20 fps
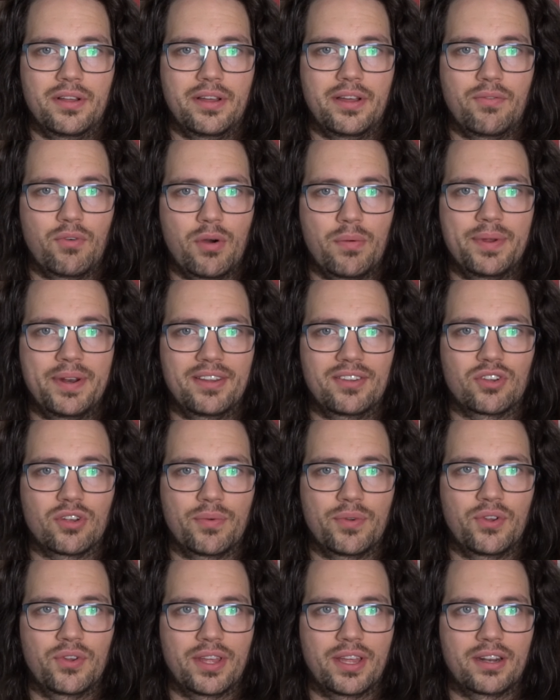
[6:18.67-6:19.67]
a woman is
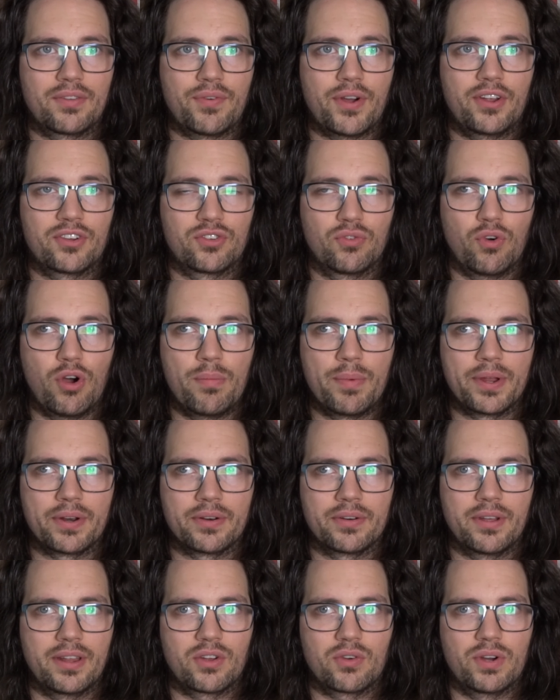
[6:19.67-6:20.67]
someone who identifies as a
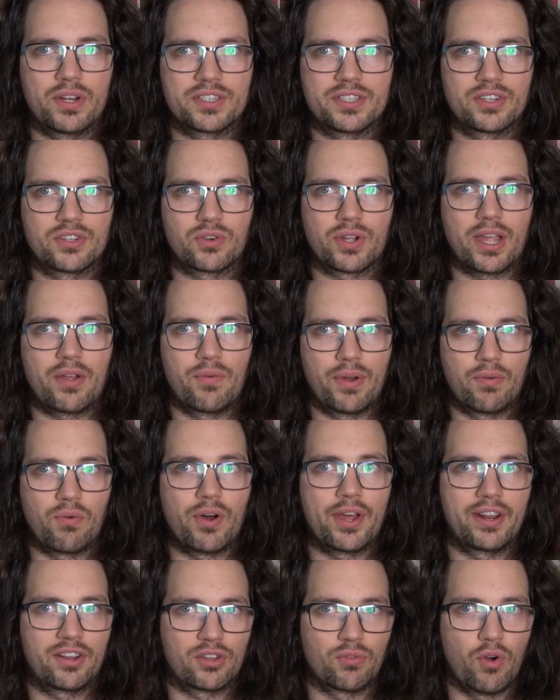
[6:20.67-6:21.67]
woman, and the question is, okay, well,
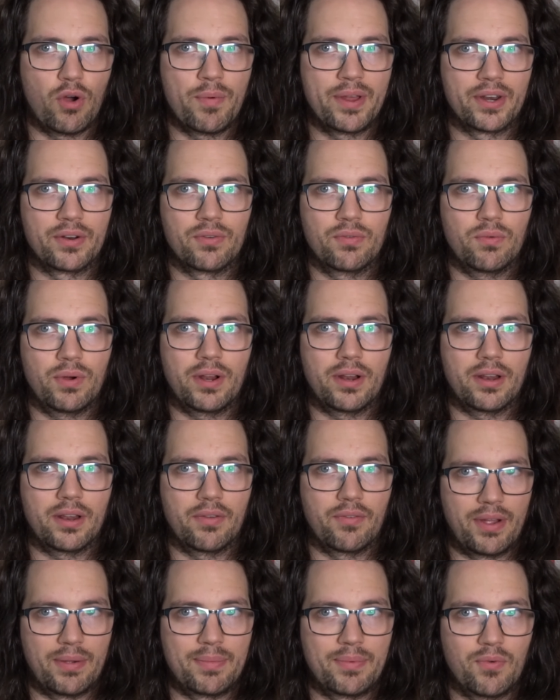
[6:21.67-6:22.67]
what is a woman? Well, a
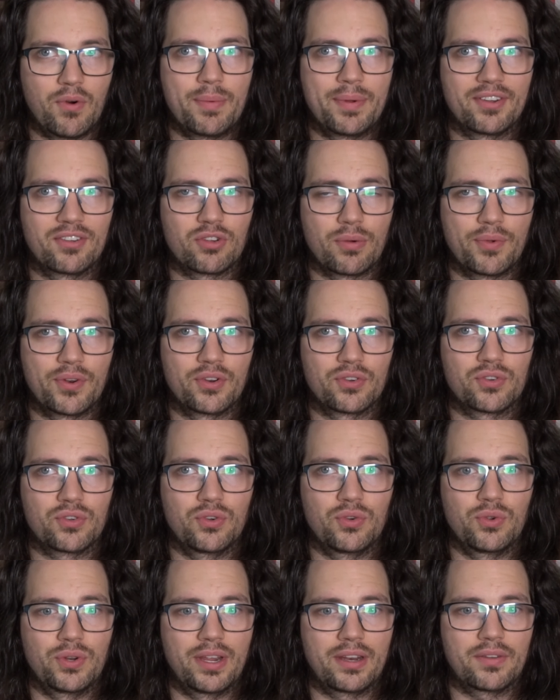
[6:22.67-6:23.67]
woman is someone
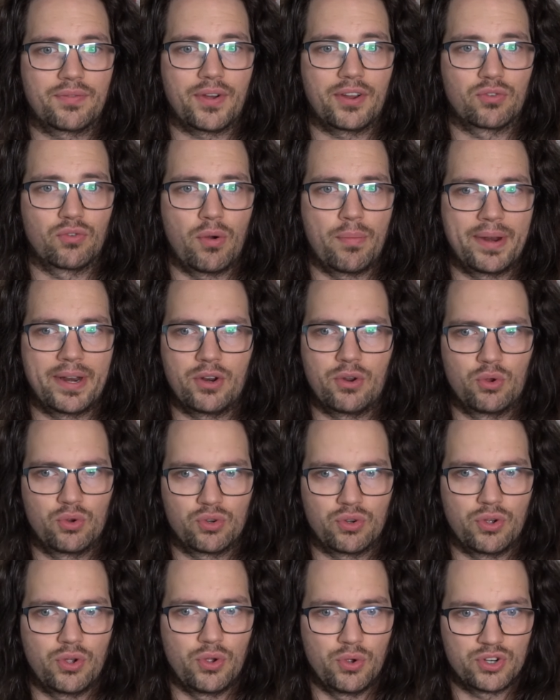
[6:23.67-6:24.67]
who identifies as a woman,
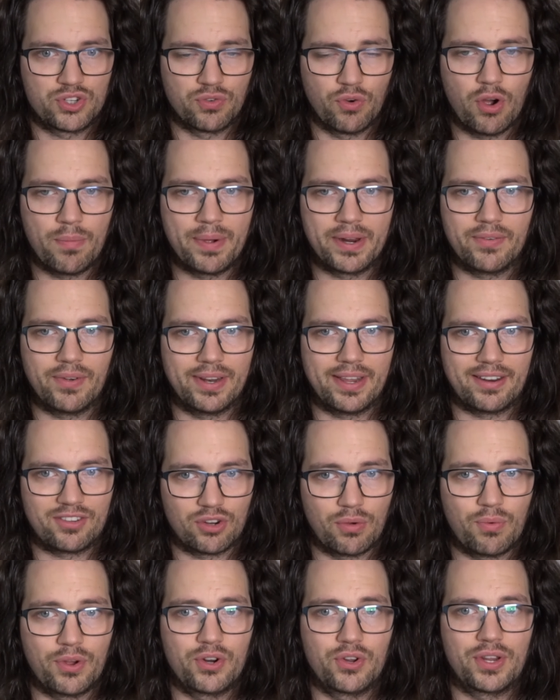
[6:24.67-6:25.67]
and who is a woman? Well, that's
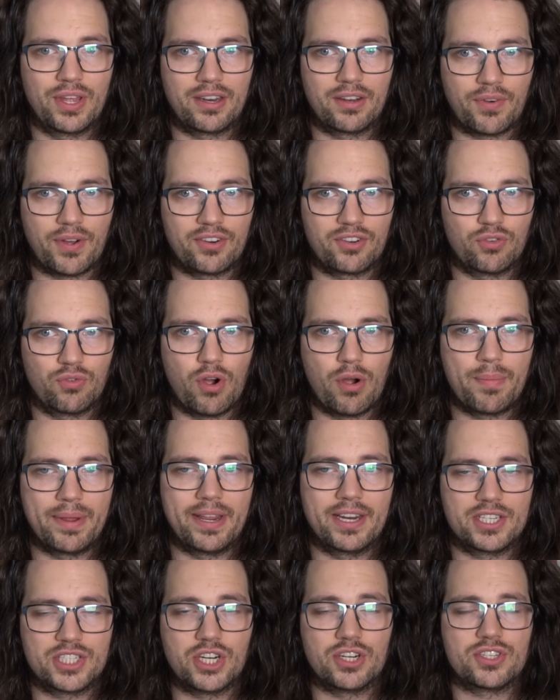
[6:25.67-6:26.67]
someone who identifies as a woman.
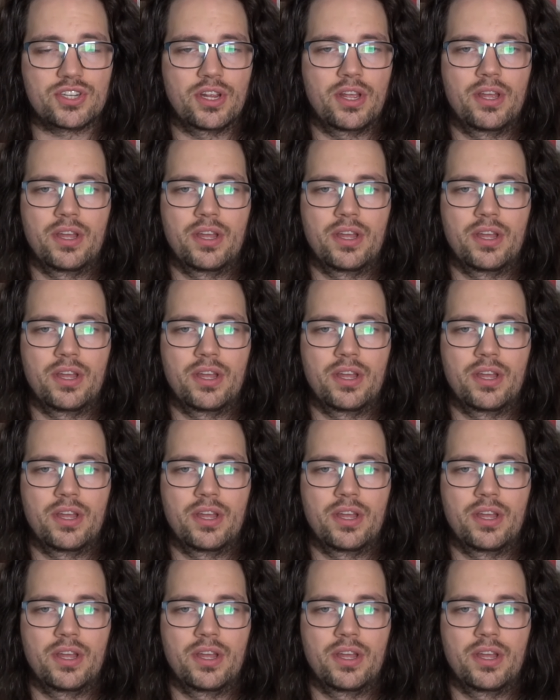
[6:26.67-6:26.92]
It's just,